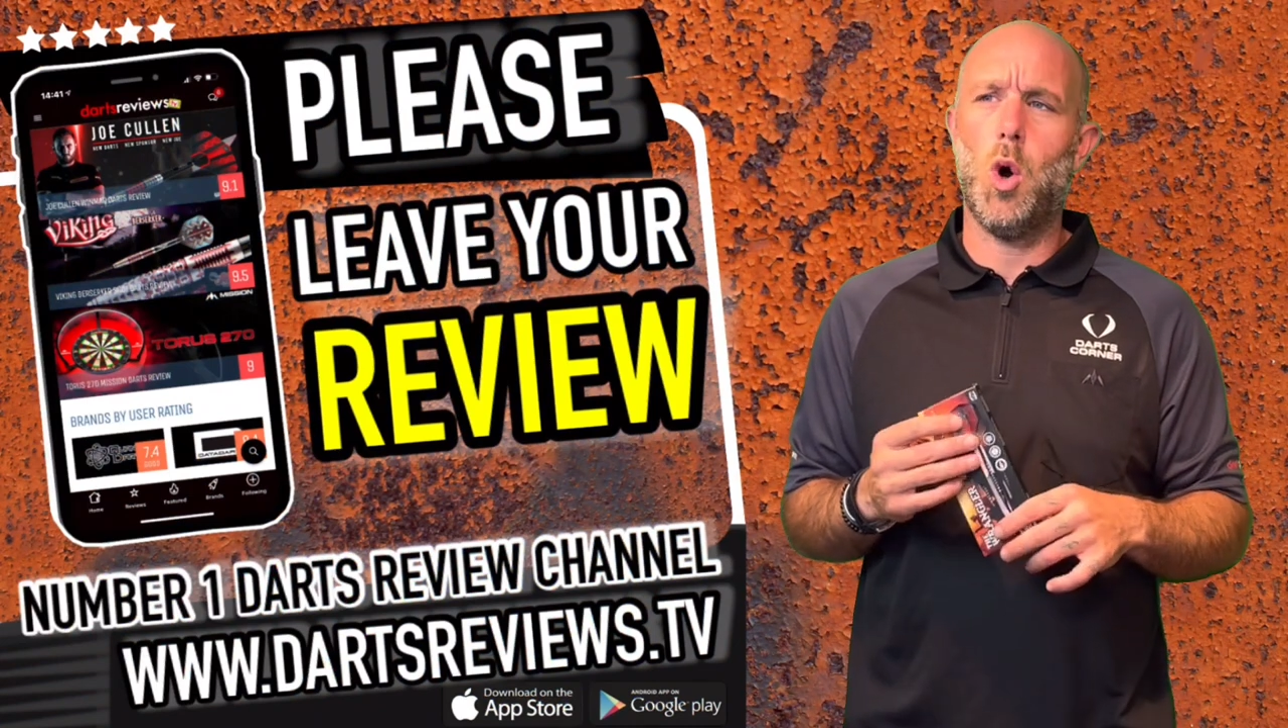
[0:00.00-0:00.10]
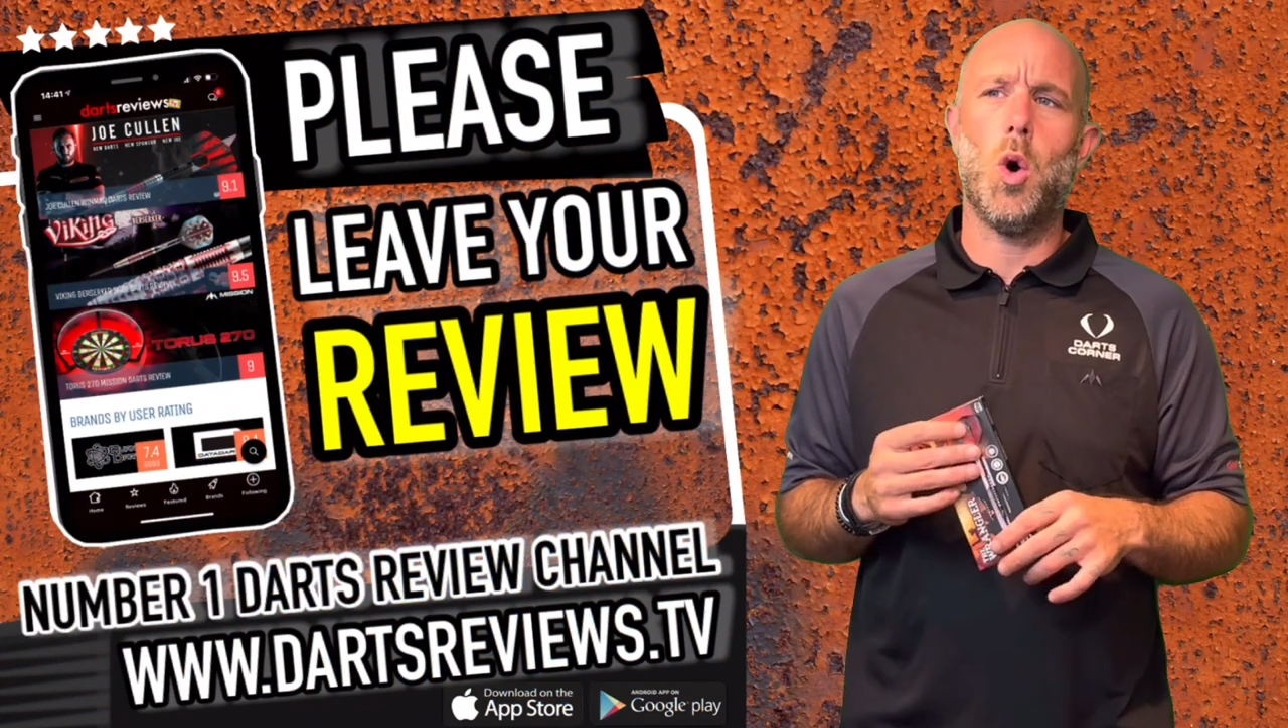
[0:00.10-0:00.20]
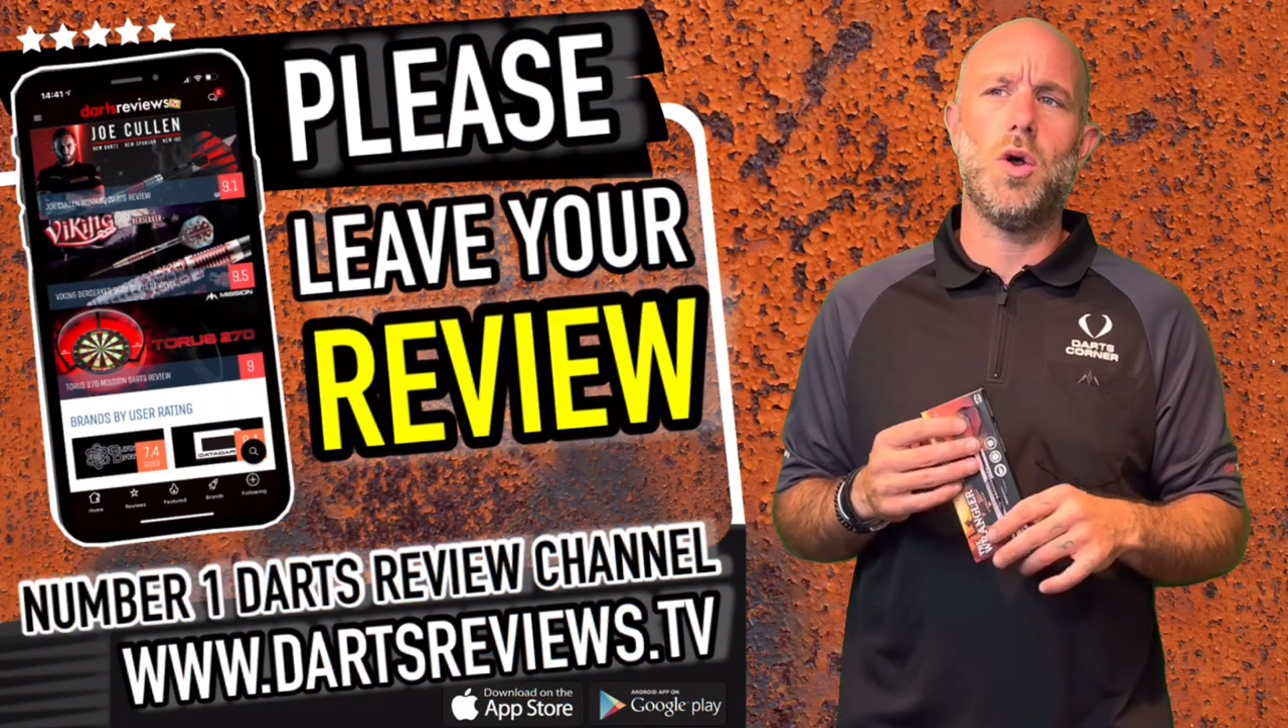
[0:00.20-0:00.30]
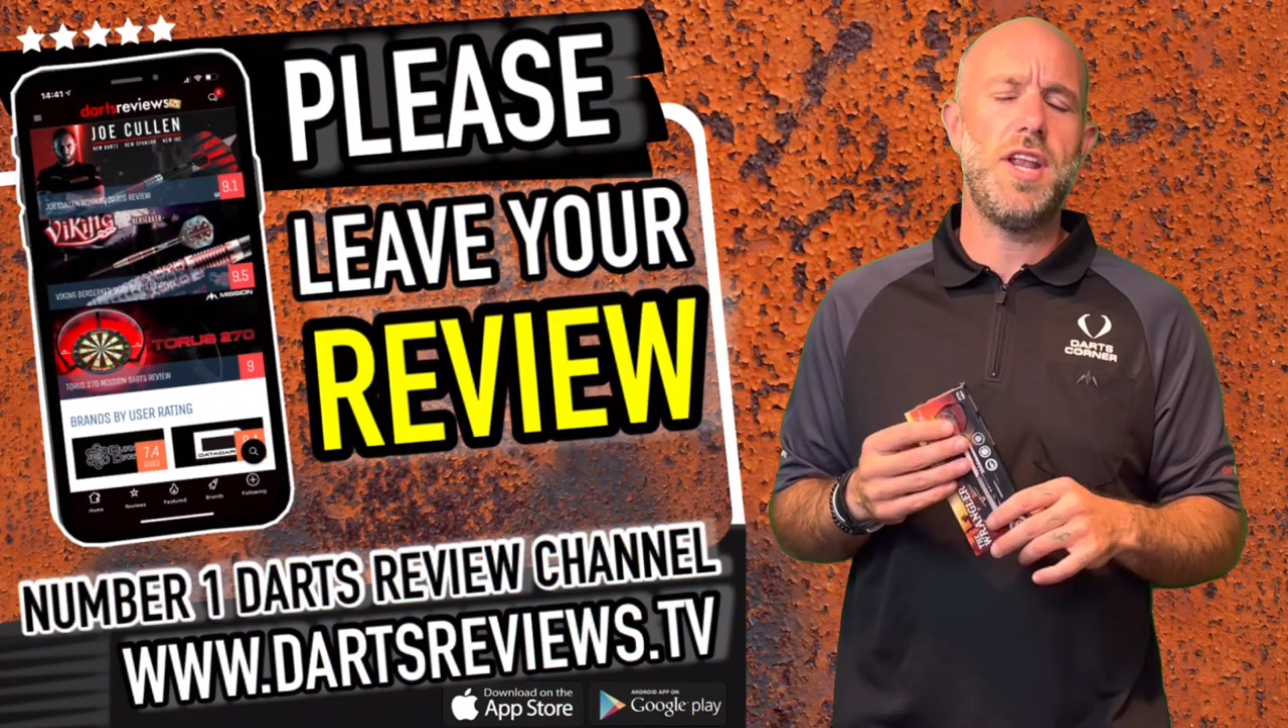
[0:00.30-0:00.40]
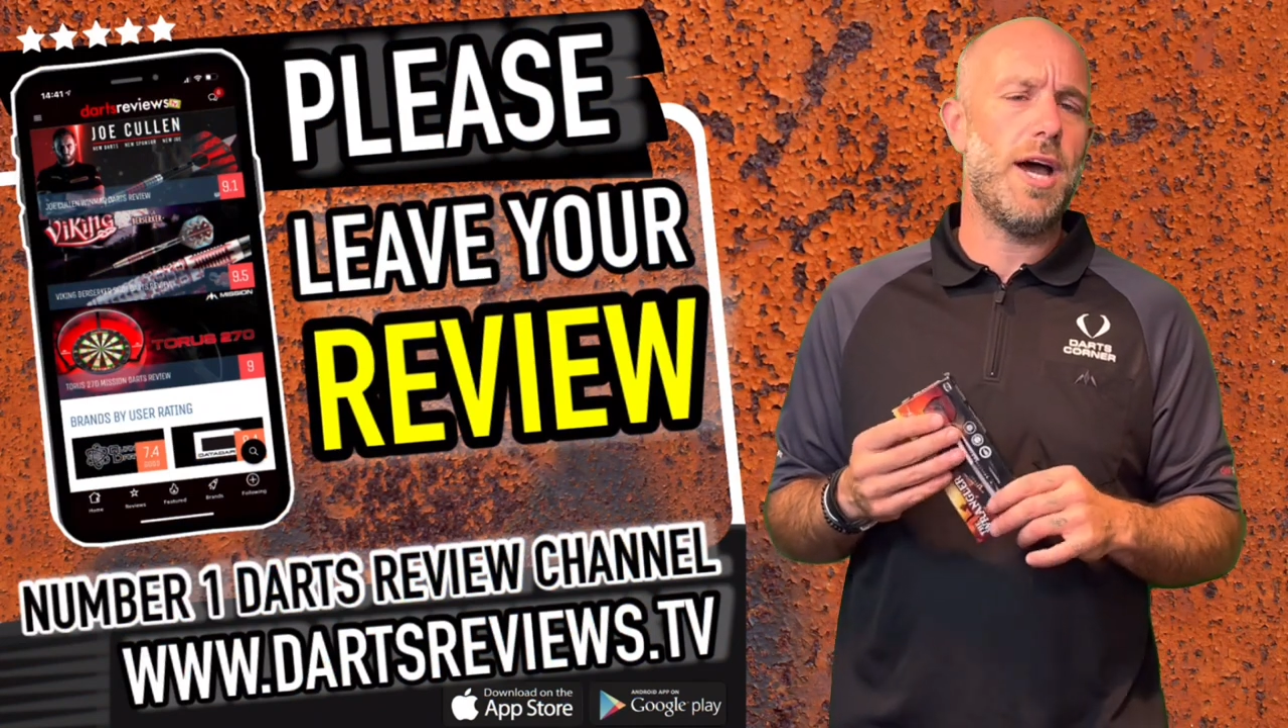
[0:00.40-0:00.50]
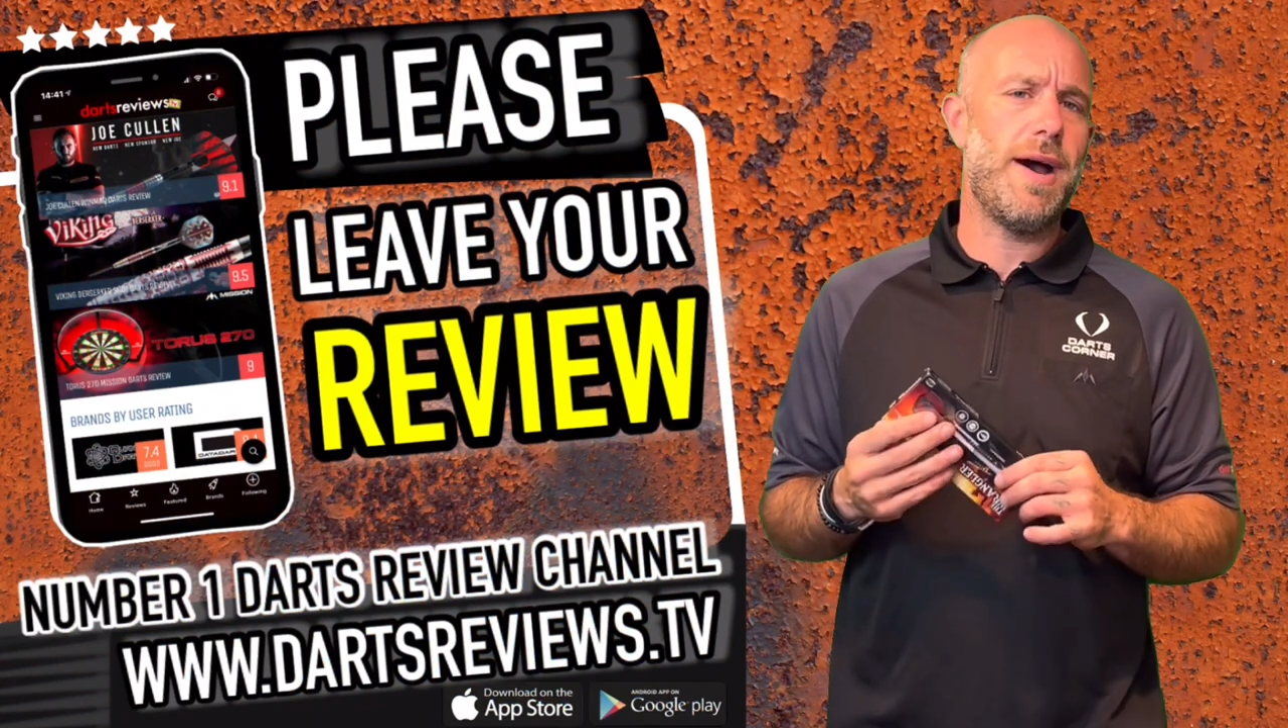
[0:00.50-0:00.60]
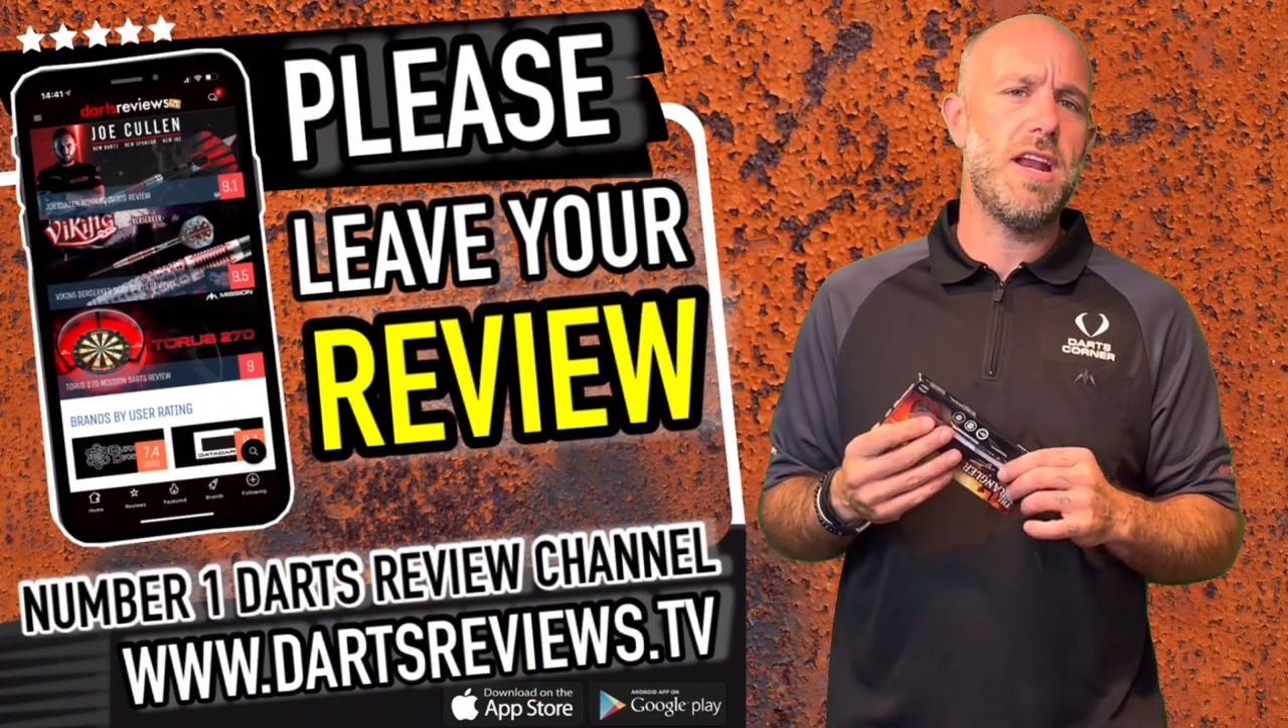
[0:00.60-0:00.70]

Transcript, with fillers: or no,